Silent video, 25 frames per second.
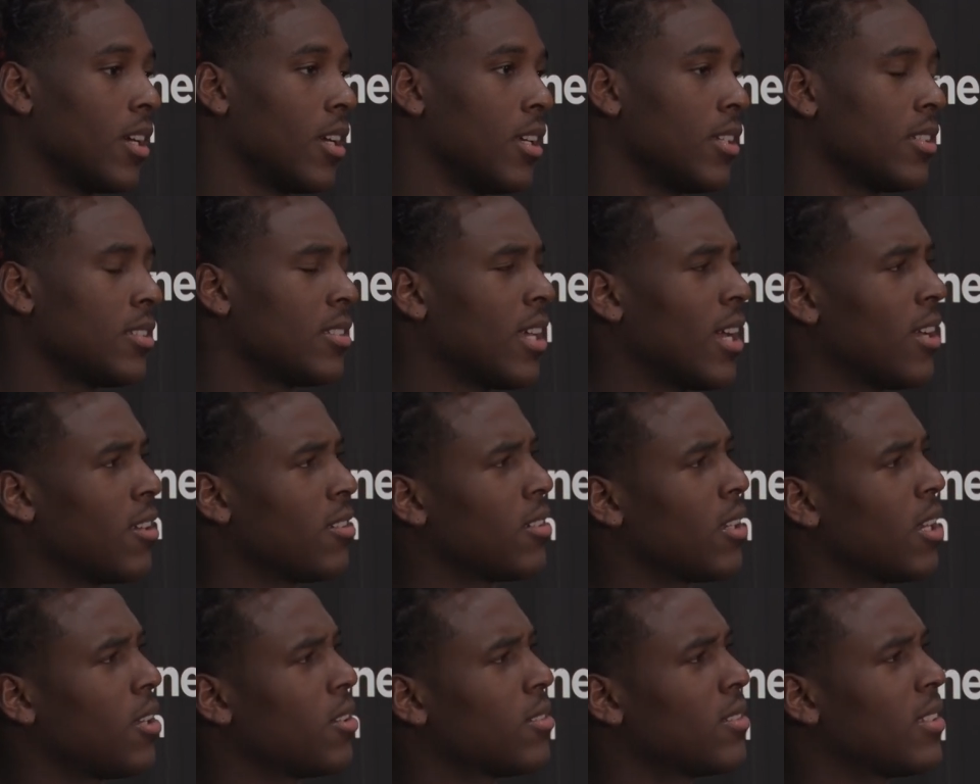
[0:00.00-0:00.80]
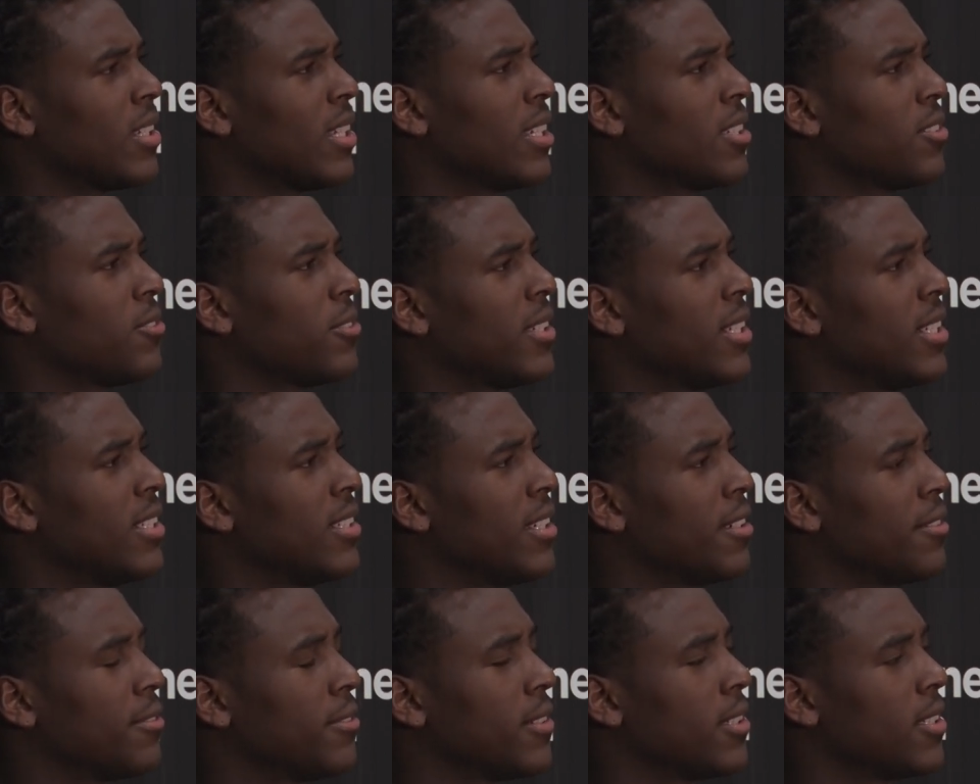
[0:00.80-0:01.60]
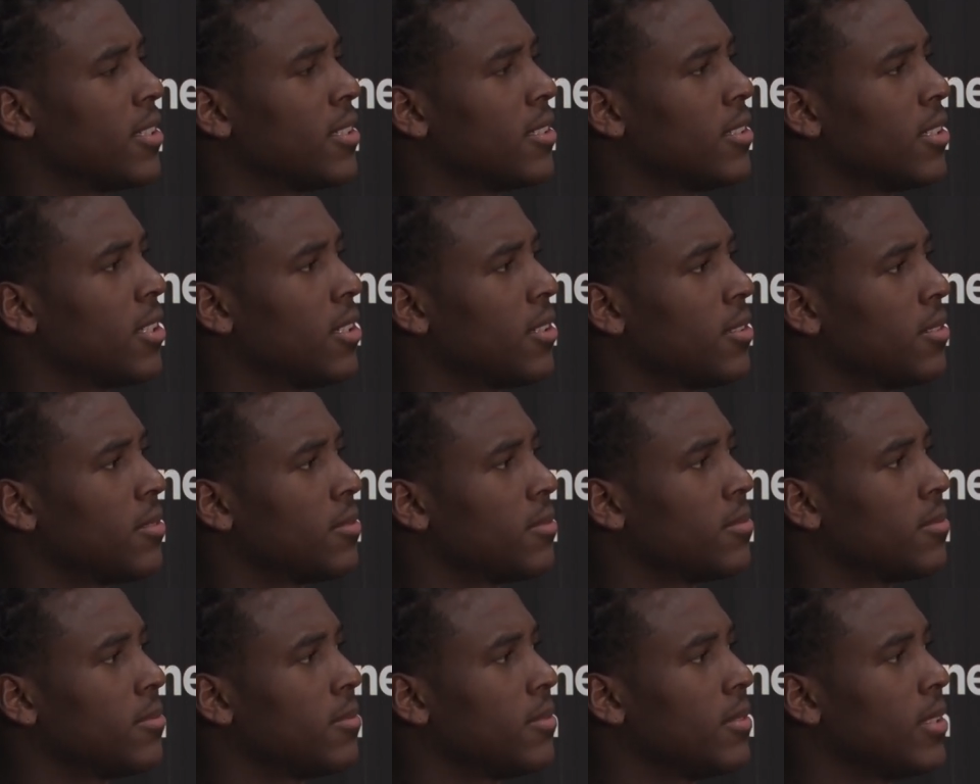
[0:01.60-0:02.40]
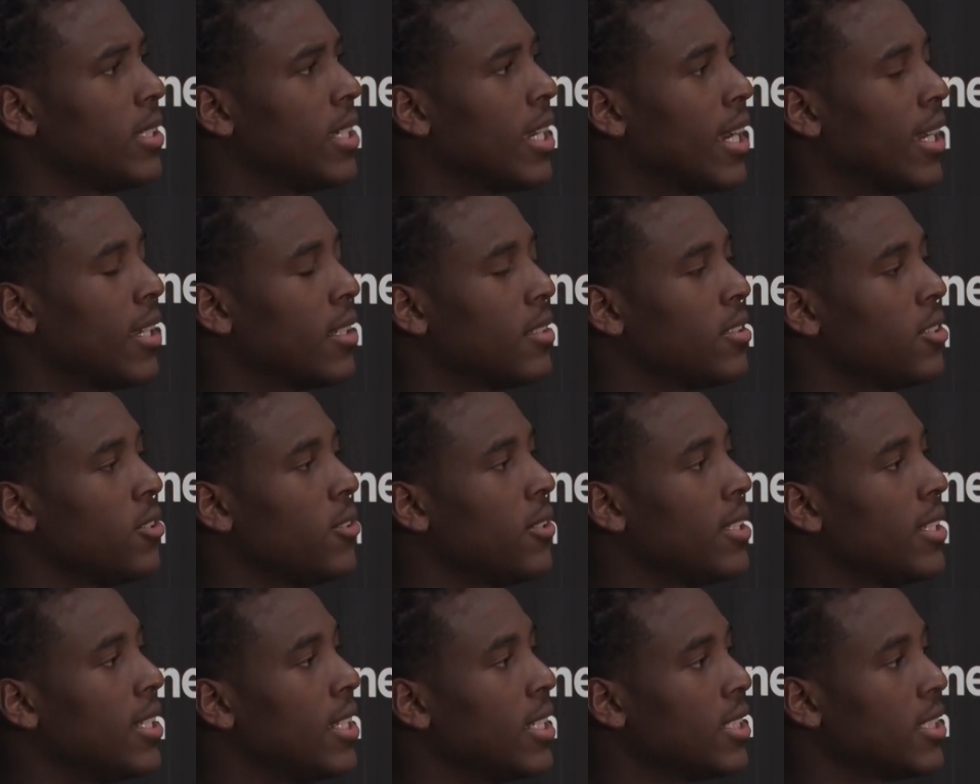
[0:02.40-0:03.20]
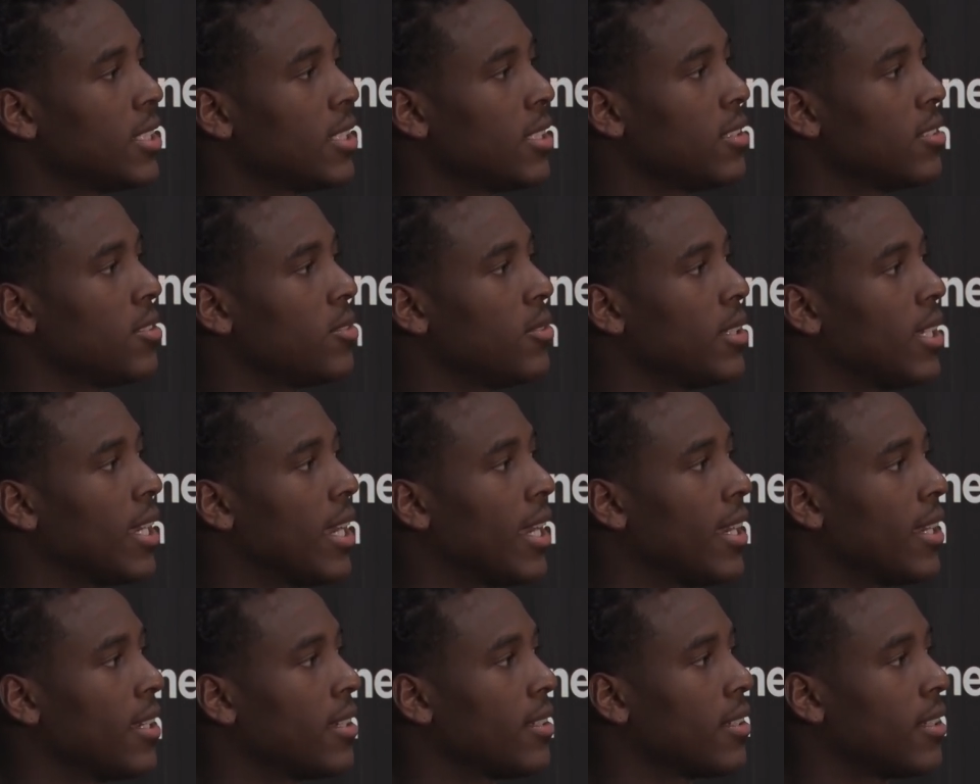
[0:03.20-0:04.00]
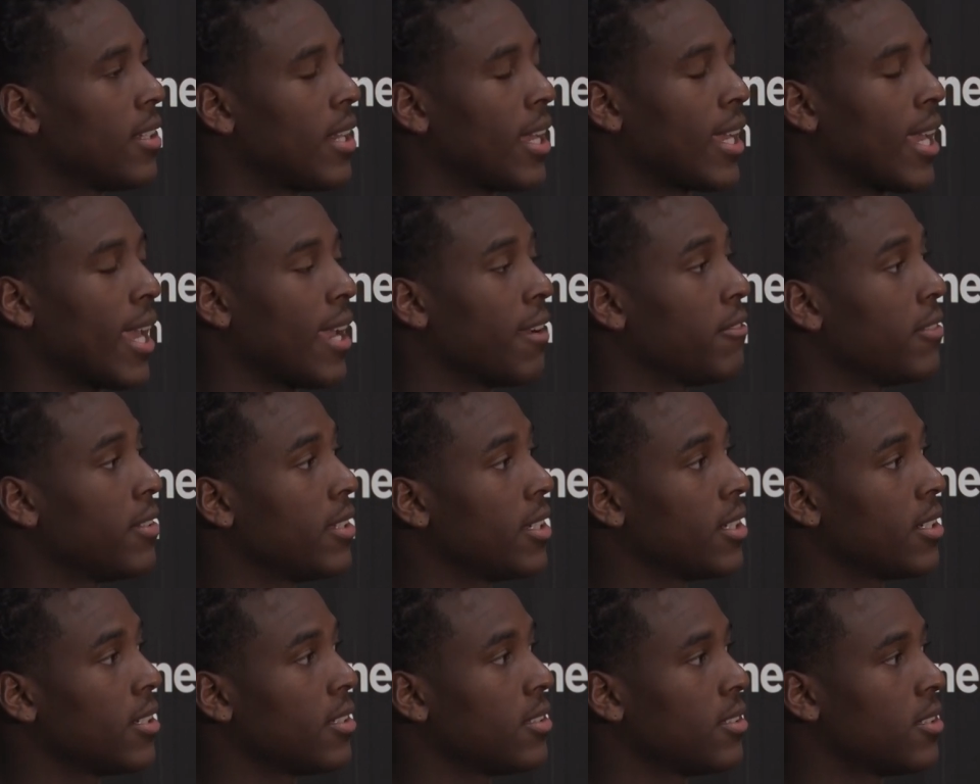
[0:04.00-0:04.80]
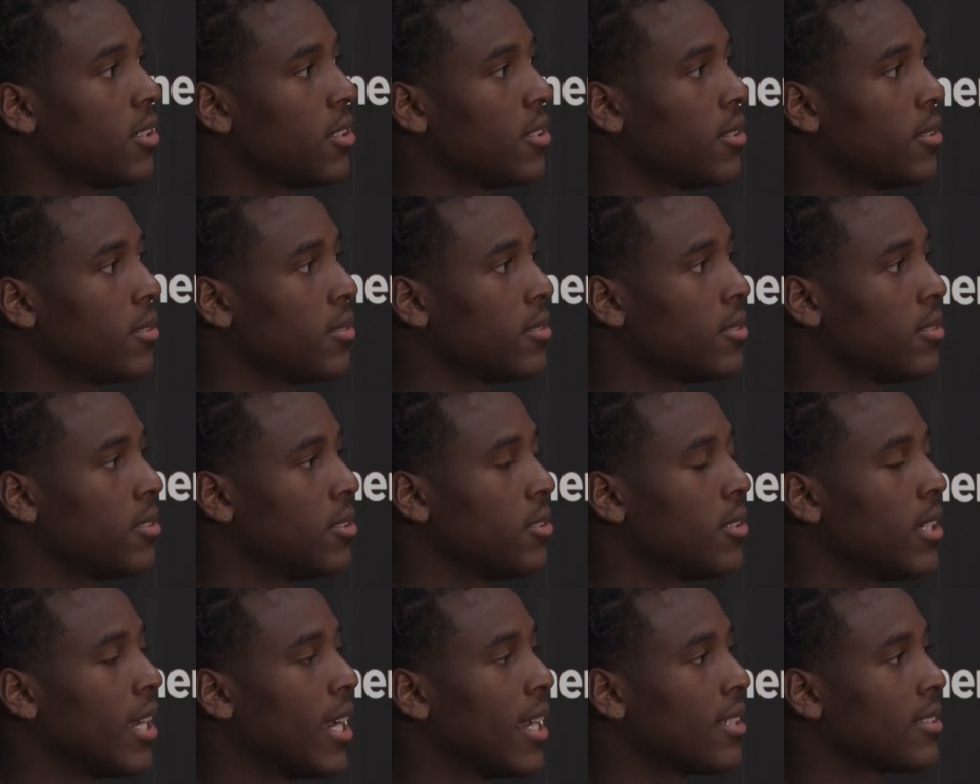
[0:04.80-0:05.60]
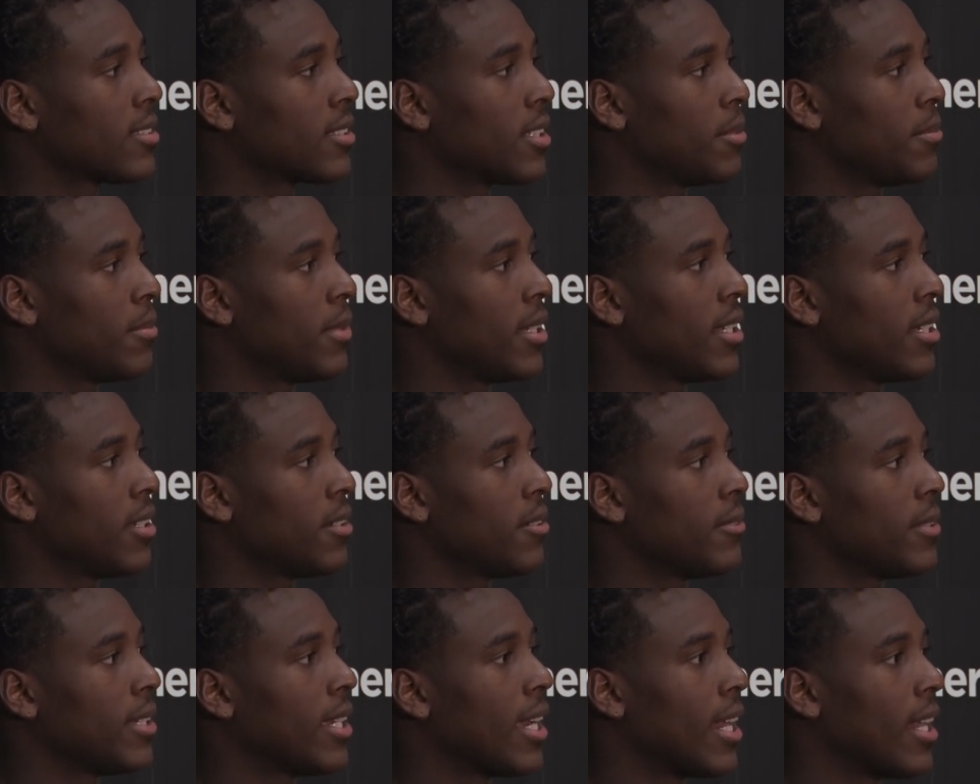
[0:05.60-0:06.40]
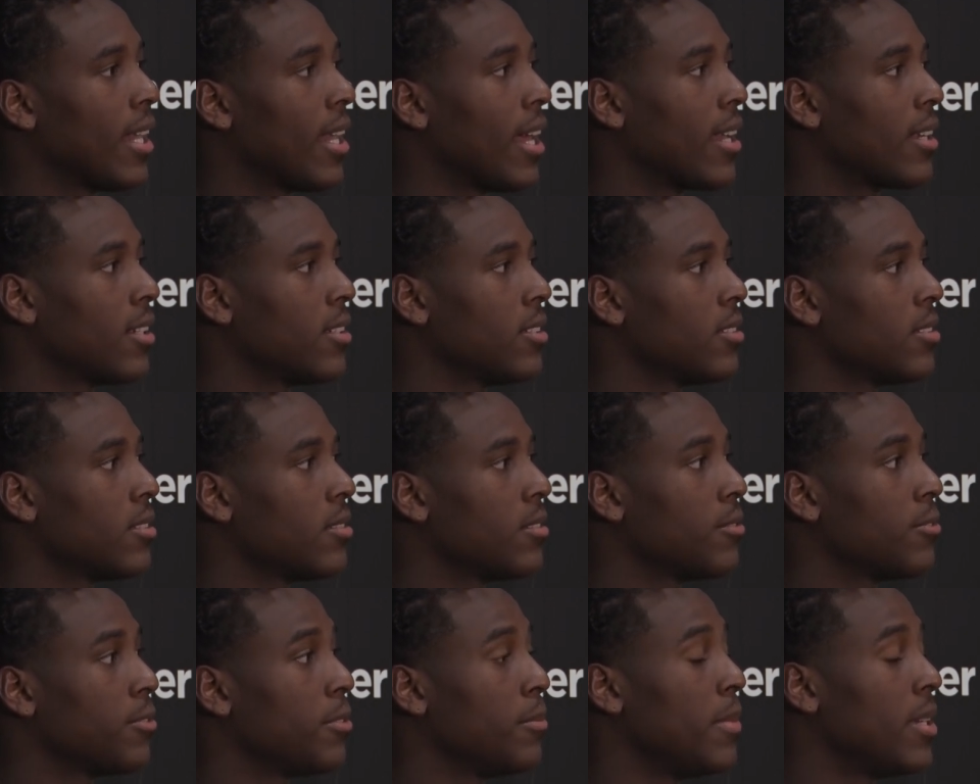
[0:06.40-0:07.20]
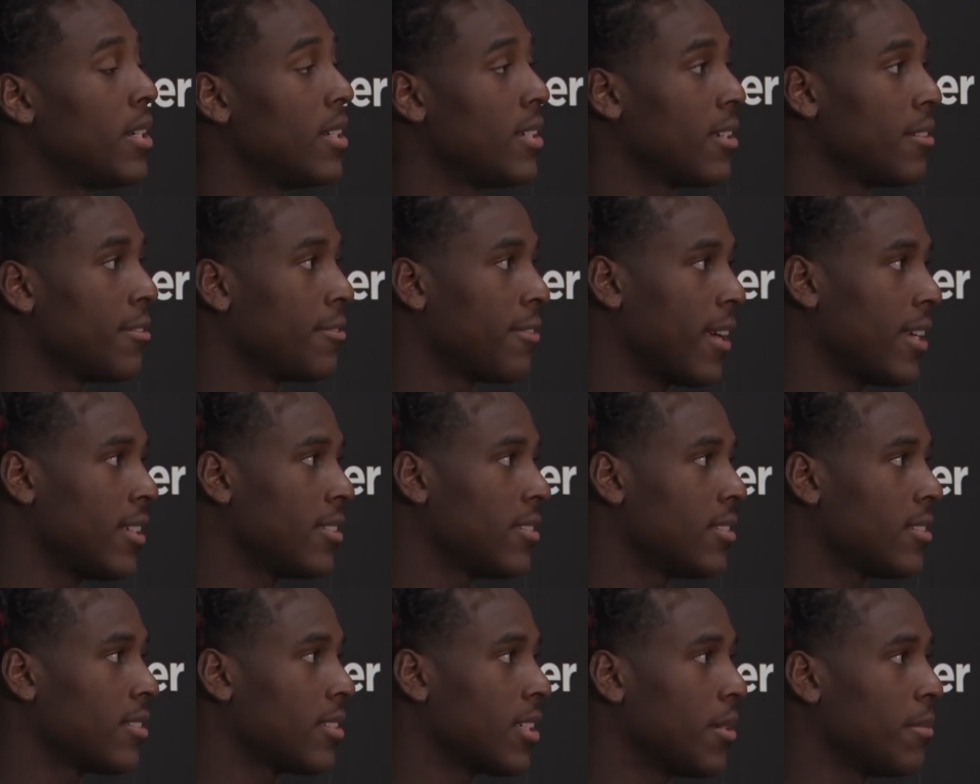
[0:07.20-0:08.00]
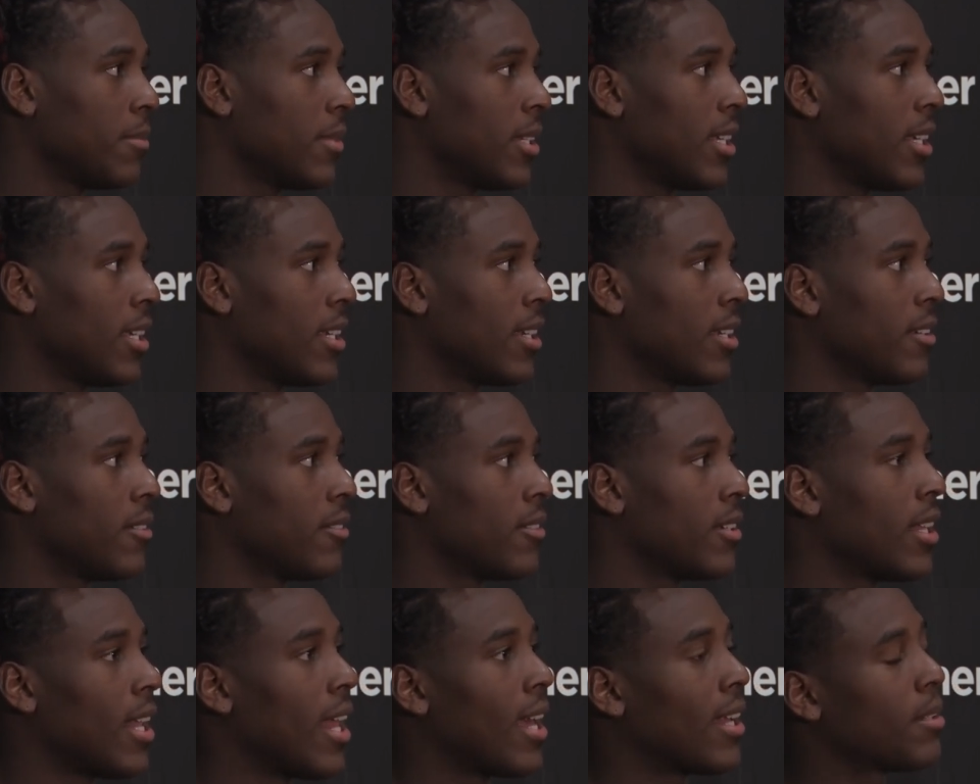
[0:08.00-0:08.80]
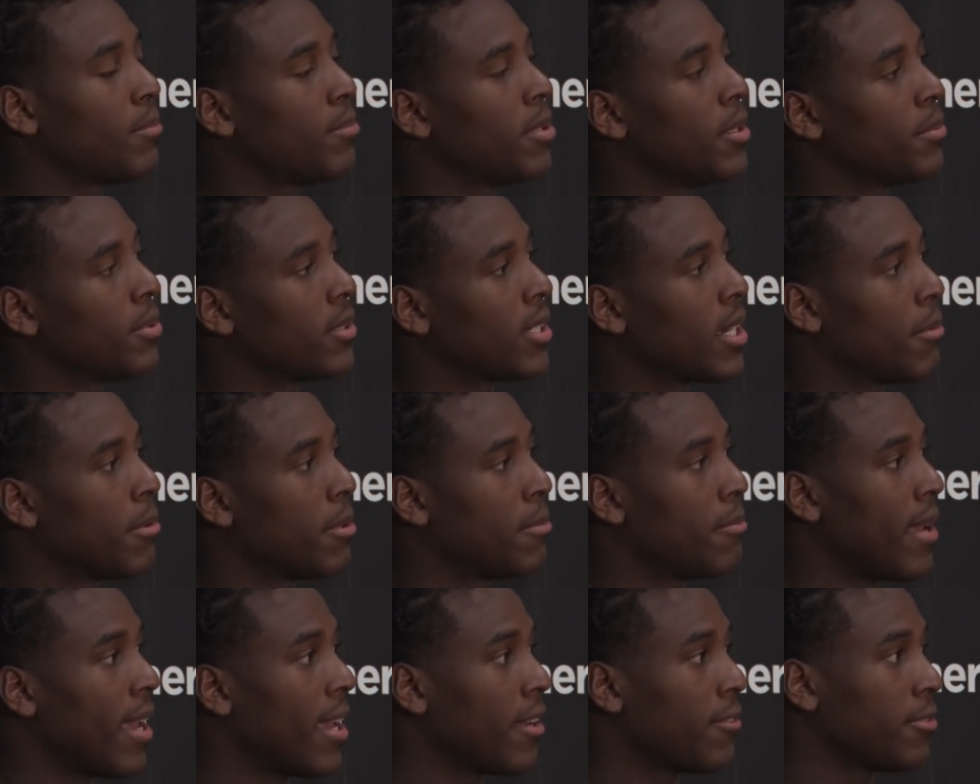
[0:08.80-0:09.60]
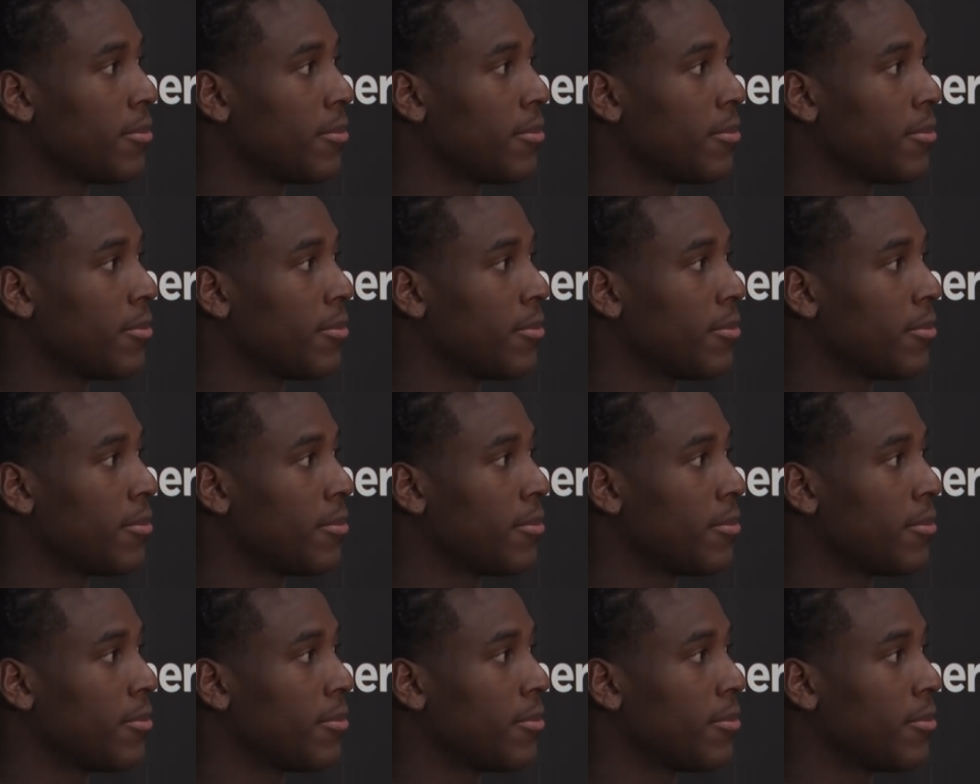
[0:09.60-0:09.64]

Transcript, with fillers: it's I don't, I don't think it's really different. You know, we got new additions. We got like every year, you know, new guys come in. We got a lot of familiar faces coming in. We a lot of people coming back